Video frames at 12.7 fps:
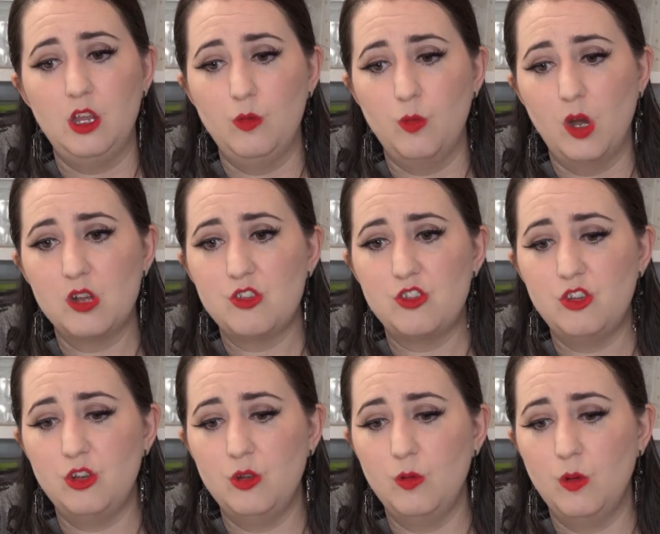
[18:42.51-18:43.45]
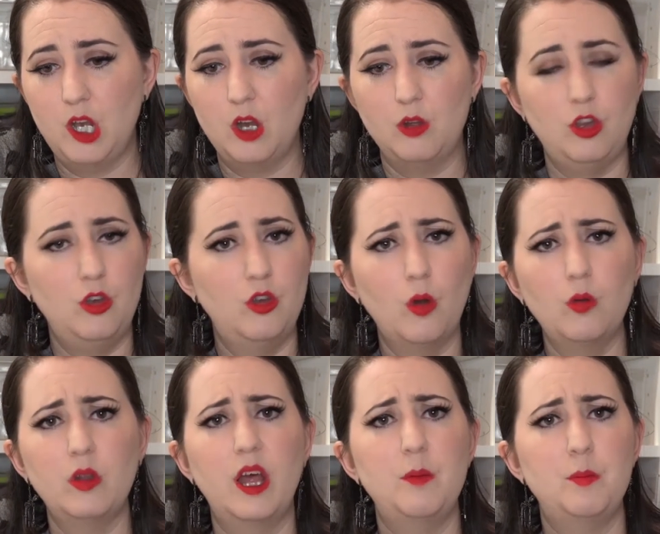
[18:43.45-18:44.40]
You want to, you know, you
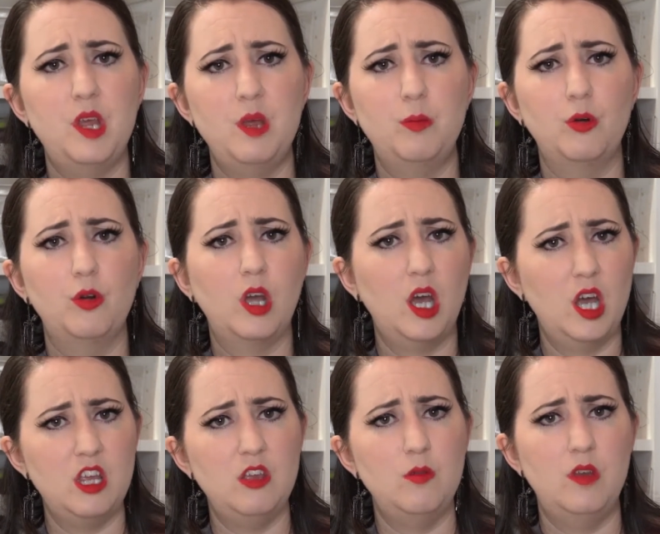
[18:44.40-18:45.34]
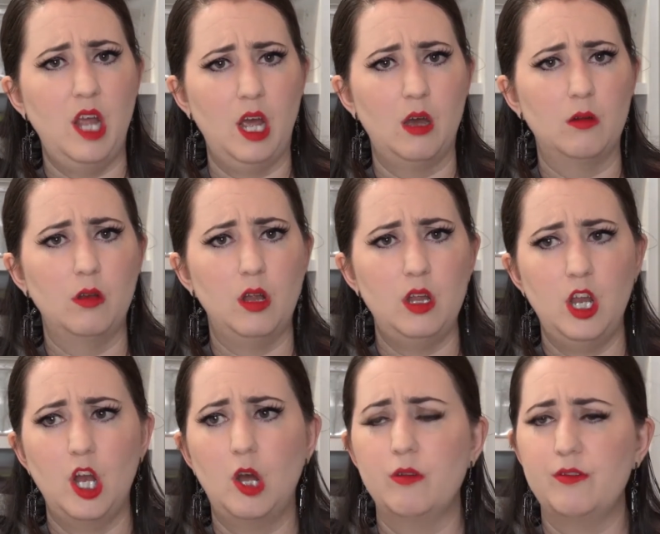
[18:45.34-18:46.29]
don't let people cut you down.
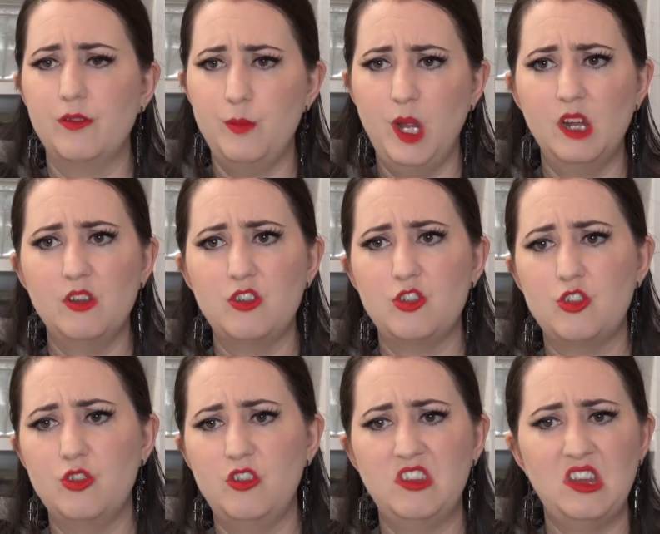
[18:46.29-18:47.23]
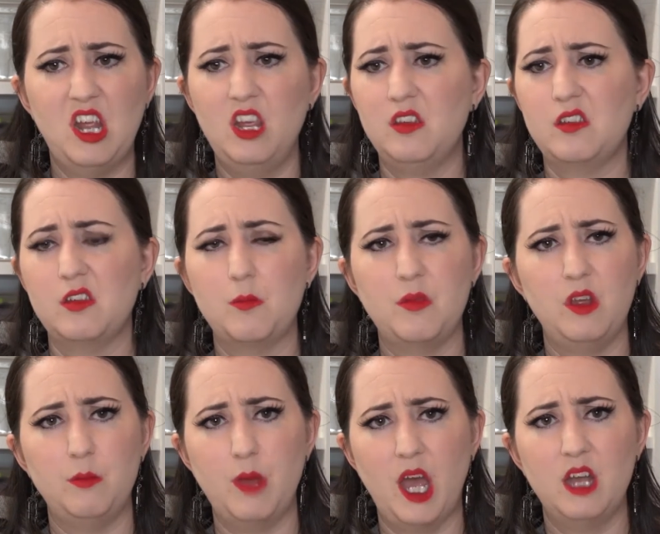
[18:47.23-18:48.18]
You know, if a man's saying
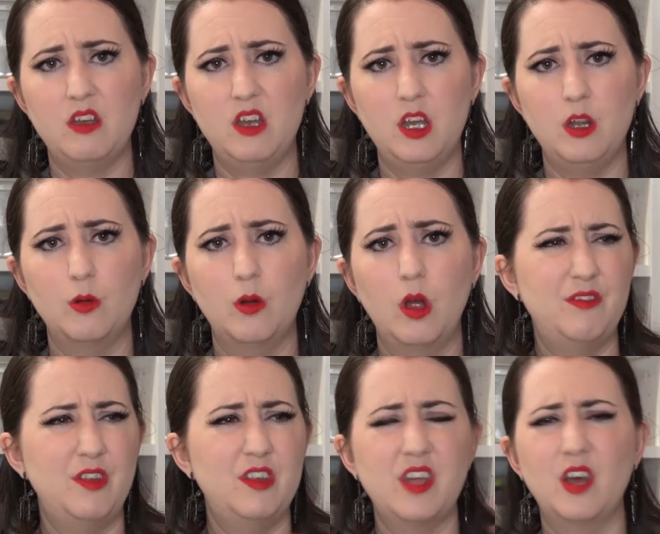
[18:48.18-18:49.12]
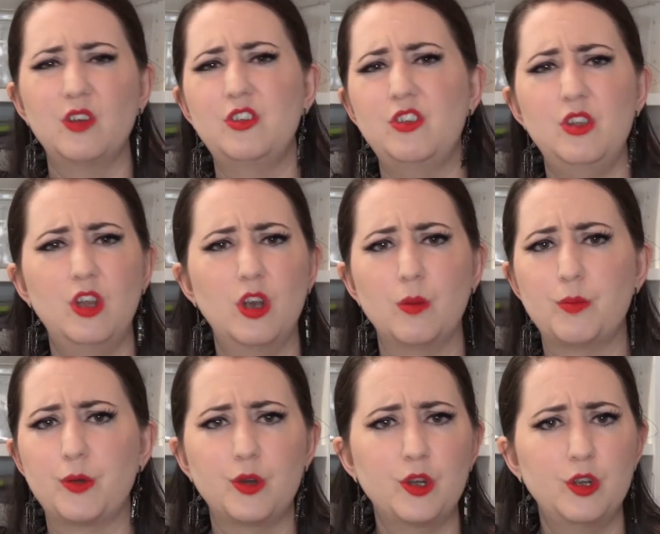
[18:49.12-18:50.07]
something bad to you, if he tells you you're a
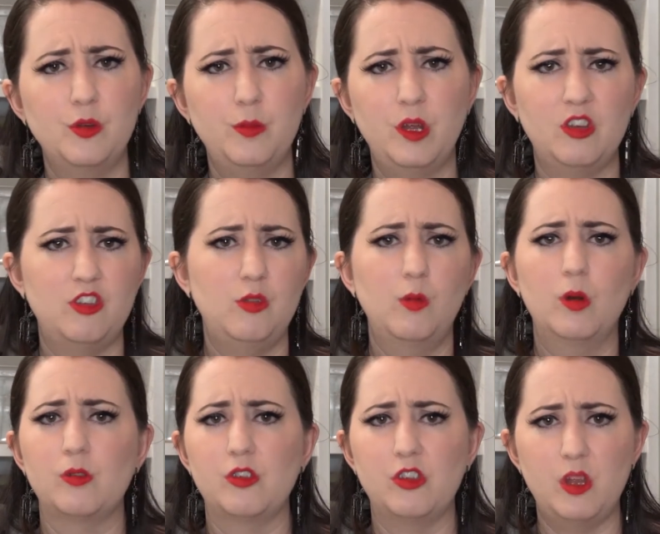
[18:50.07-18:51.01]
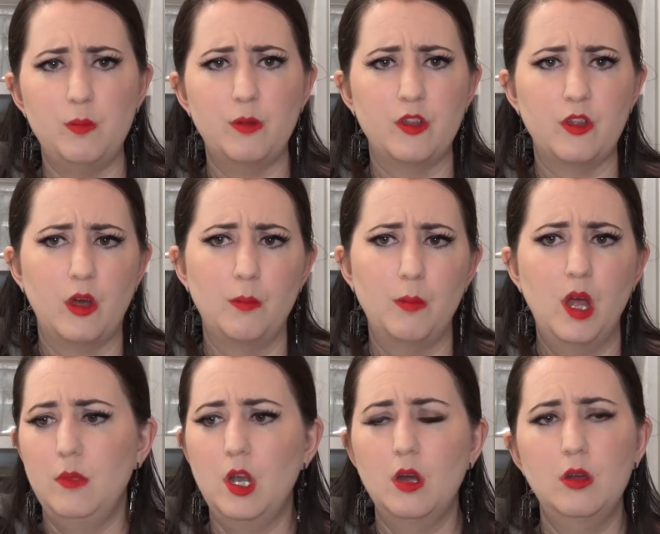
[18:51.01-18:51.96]
prude because you won't sleep with them,
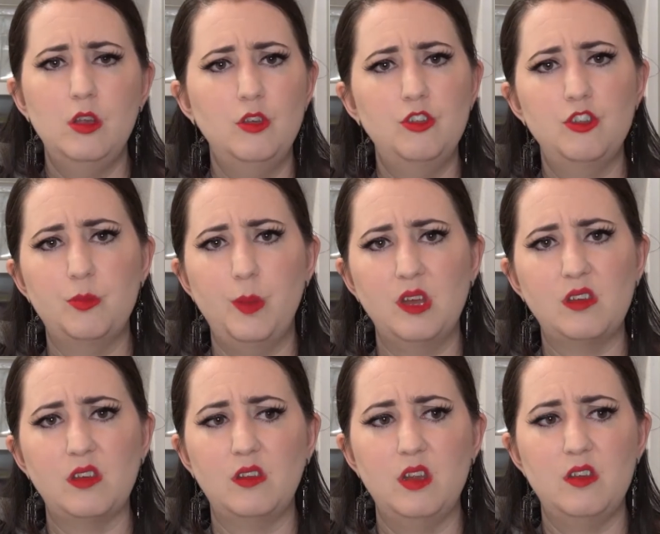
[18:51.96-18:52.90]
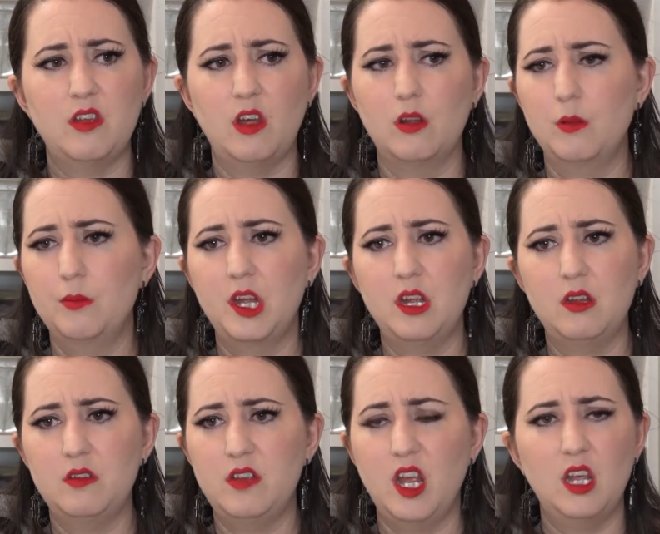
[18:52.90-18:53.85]
you know, you just basically tell him,
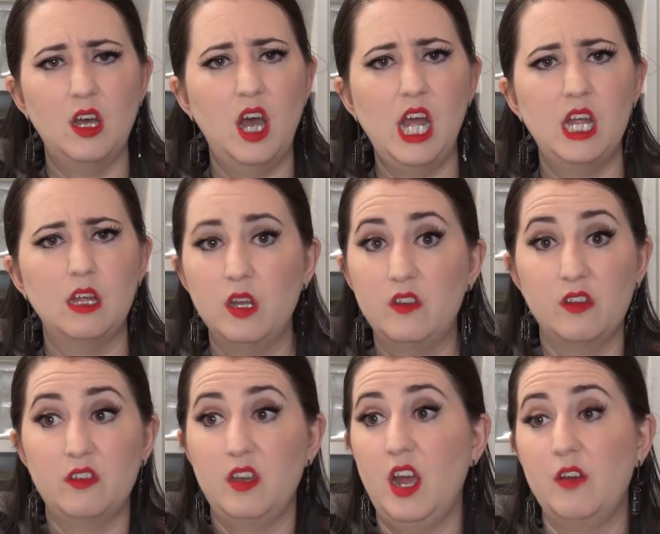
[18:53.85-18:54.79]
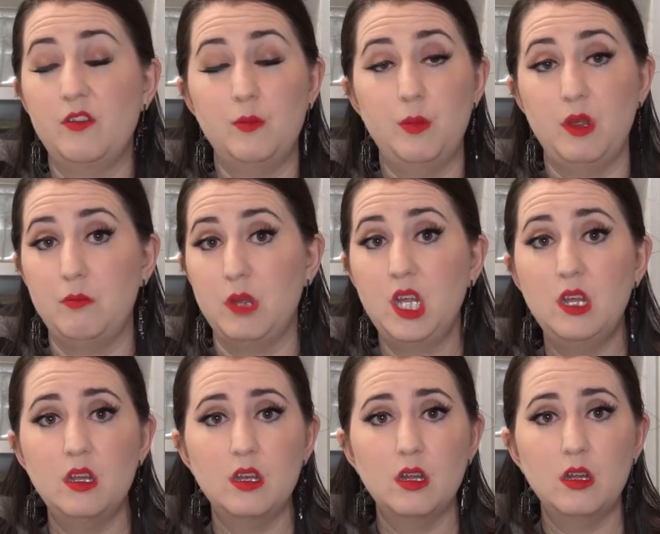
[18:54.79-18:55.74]
like, take a hike. It doesn't have to be
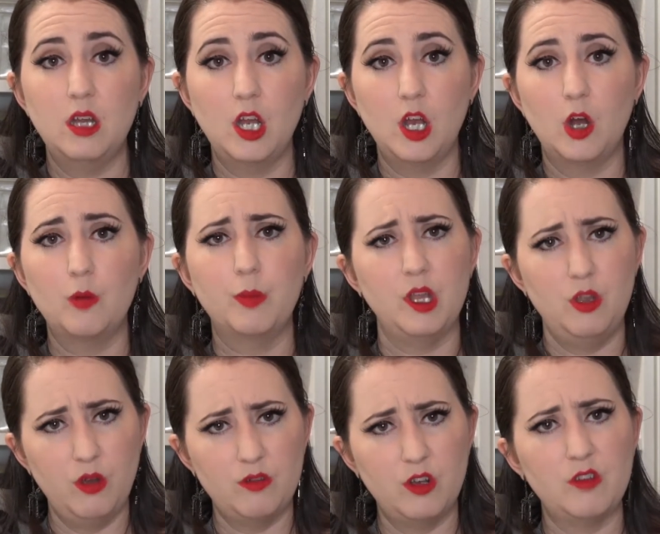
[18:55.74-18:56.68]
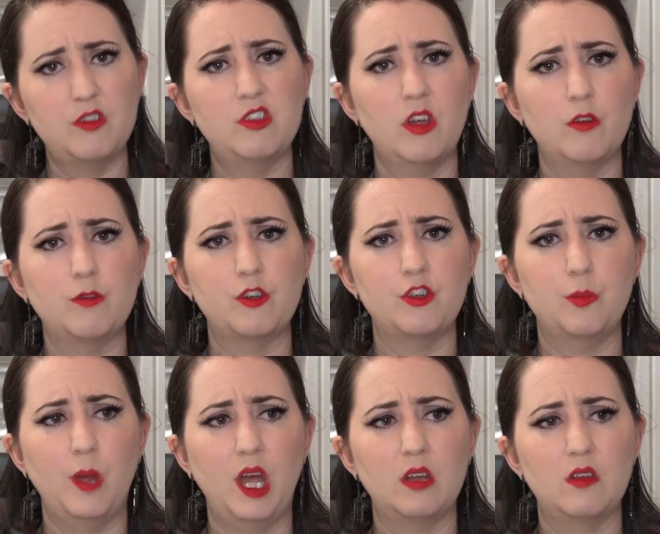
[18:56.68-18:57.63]
mean, you know, but you have enough self
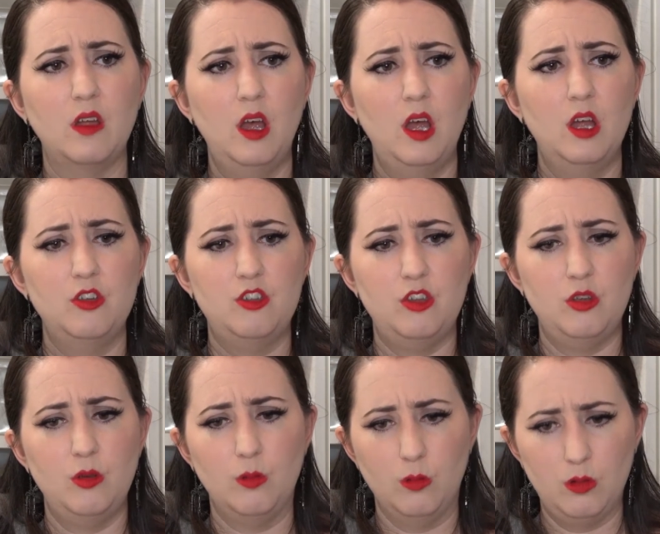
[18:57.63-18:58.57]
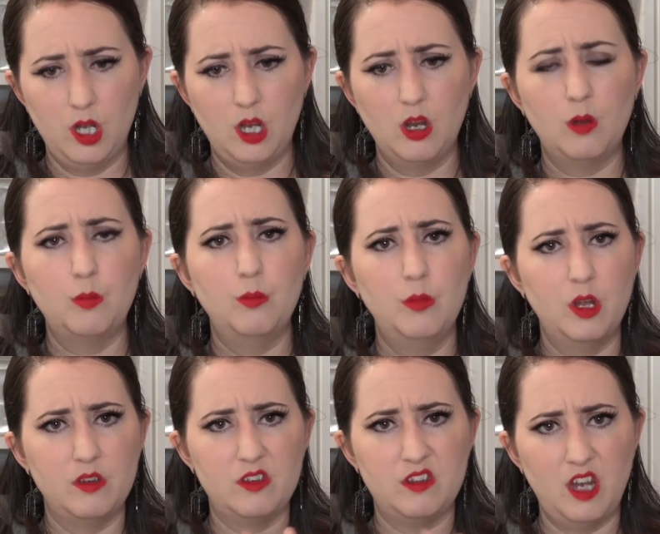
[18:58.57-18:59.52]
respect to, you know,
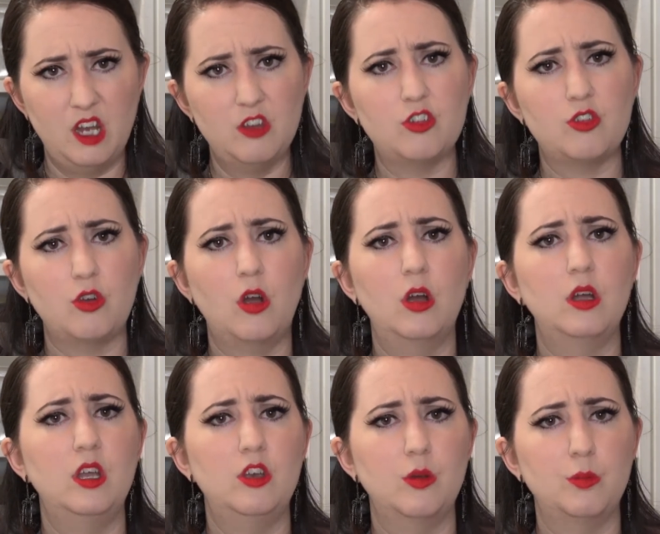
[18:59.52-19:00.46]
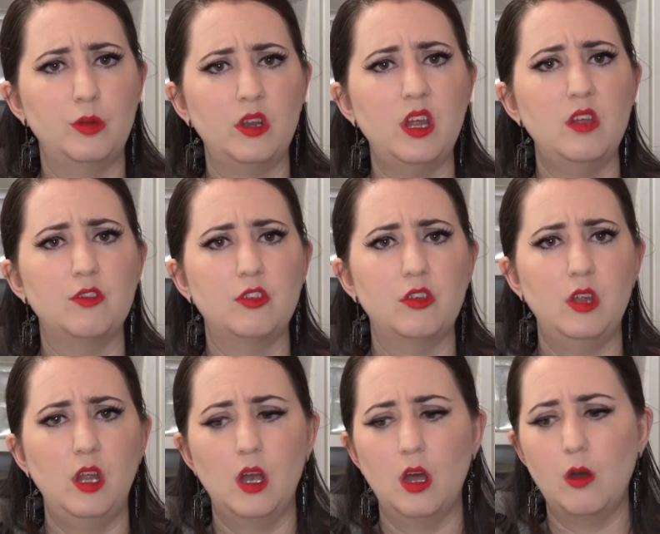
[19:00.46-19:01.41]
stay strong in your beliefs,
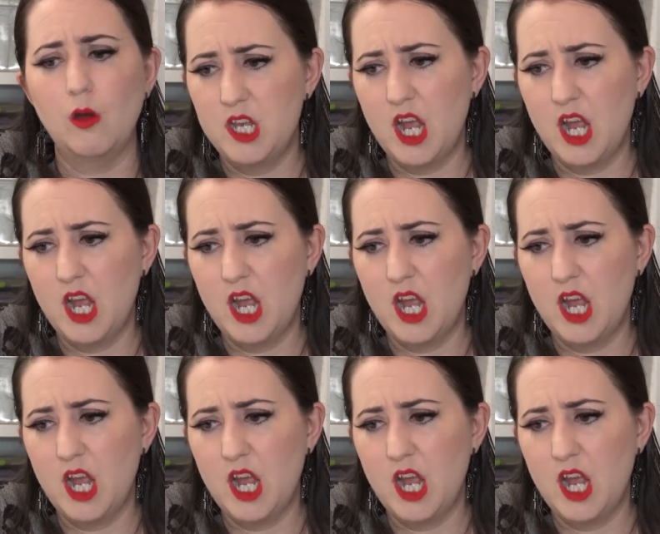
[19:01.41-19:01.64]
you know.